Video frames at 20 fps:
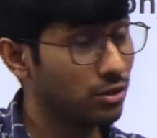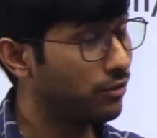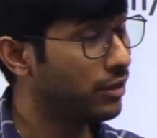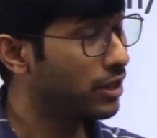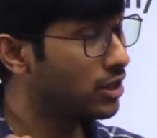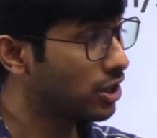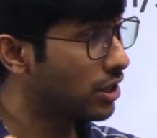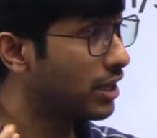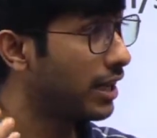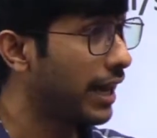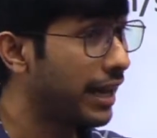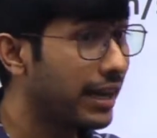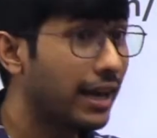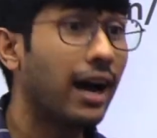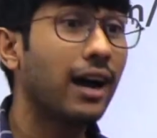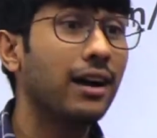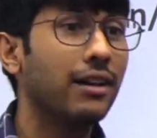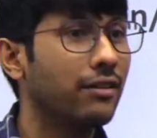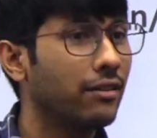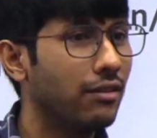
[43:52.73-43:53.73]
Fiction
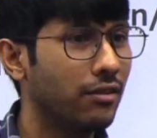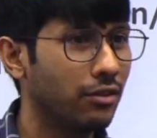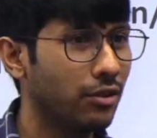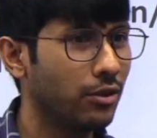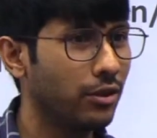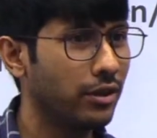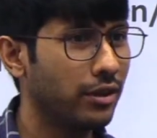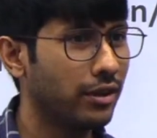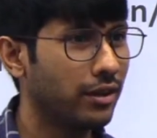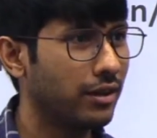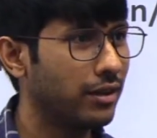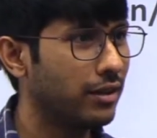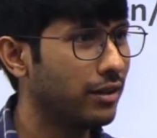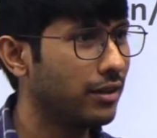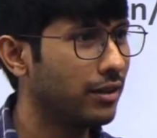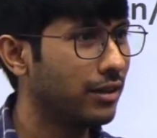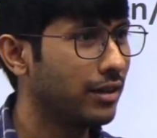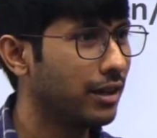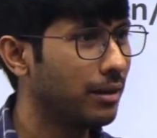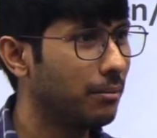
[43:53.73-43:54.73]
enhances
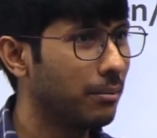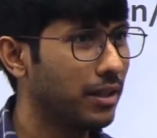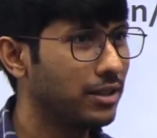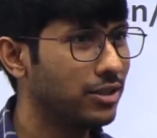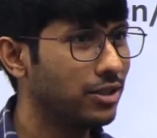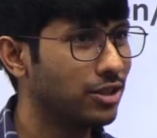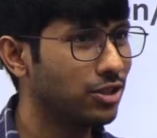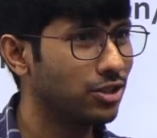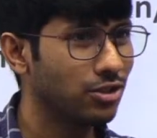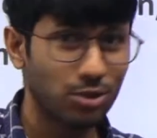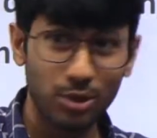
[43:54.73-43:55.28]
your imagination.